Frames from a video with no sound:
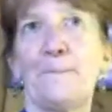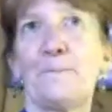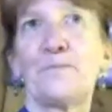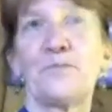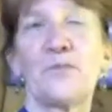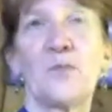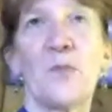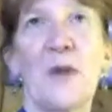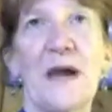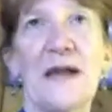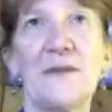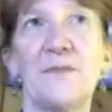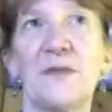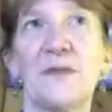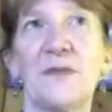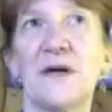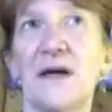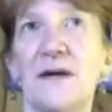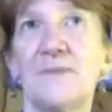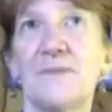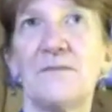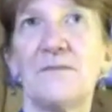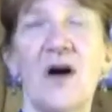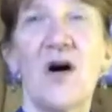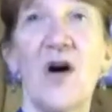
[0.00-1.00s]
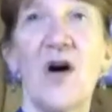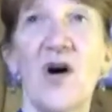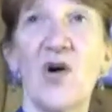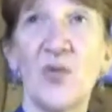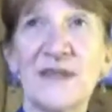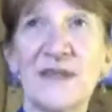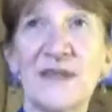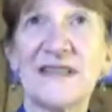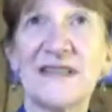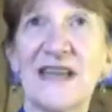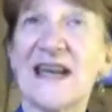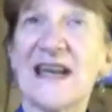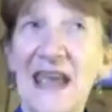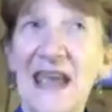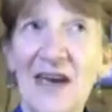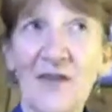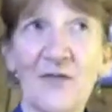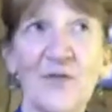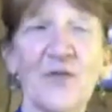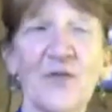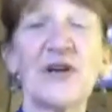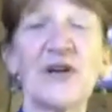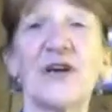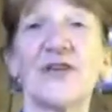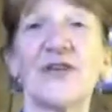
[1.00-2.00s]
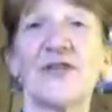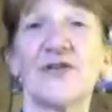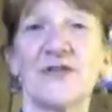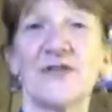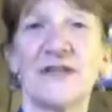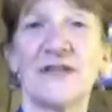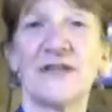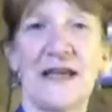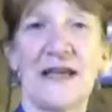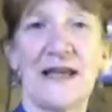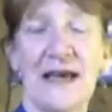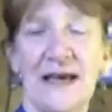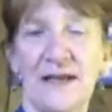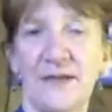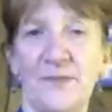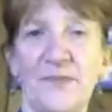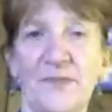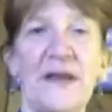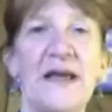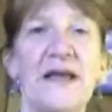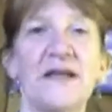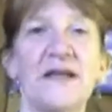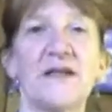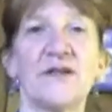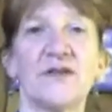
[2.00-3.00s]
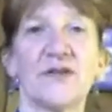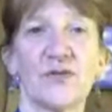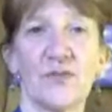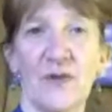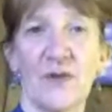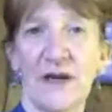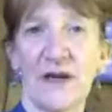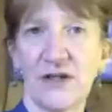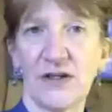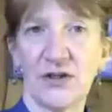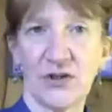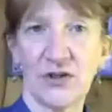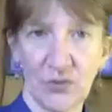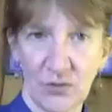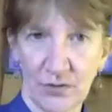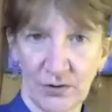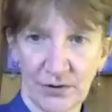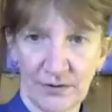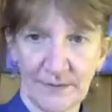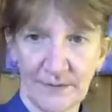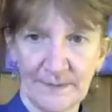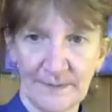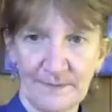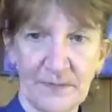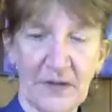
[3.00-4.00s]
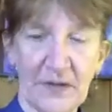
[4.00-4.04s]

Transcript: My mom always every other day had a pain in her right shoulder.